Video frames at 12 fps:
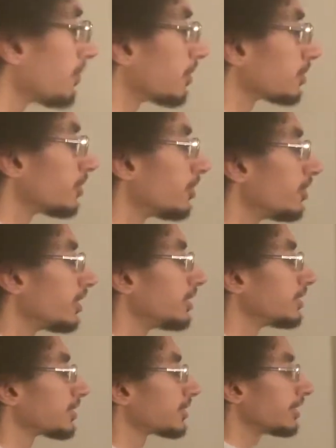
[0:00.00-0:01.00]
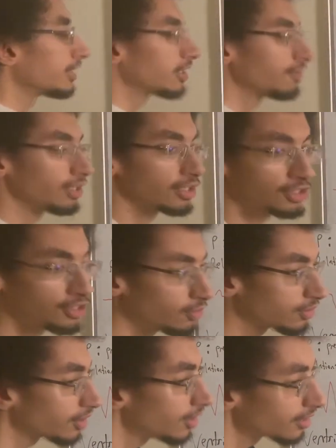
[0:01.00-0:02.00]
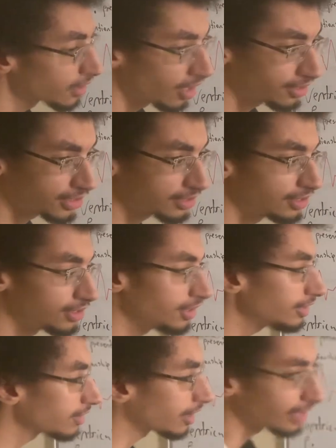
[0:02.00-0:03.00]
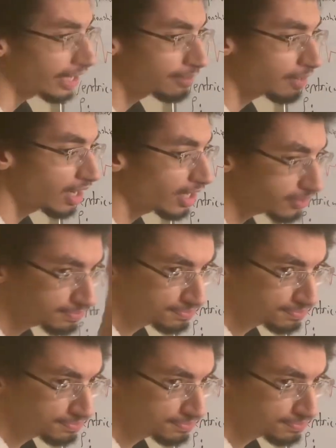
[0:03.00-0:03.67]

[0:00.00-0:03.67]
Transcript: occur in the setting of an acute cardiac disease like MI,